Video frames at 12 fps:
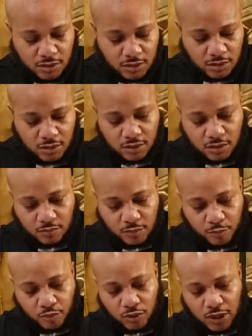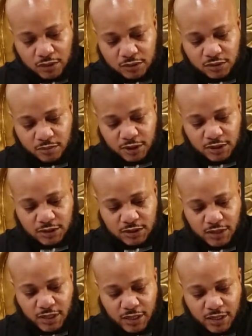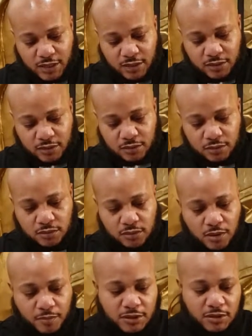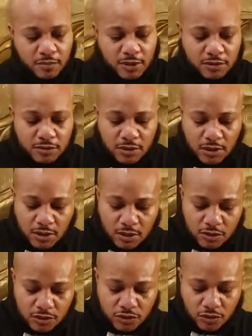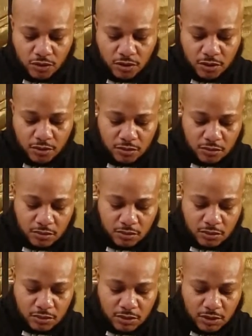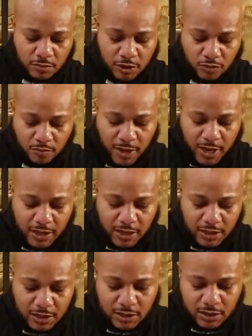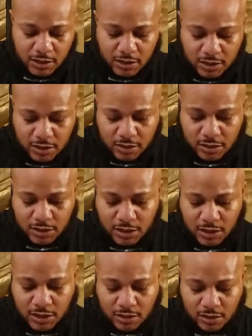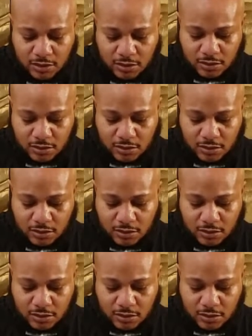I'm gonna pour out some of this some of this soil. Then I'm gonna go back in here again.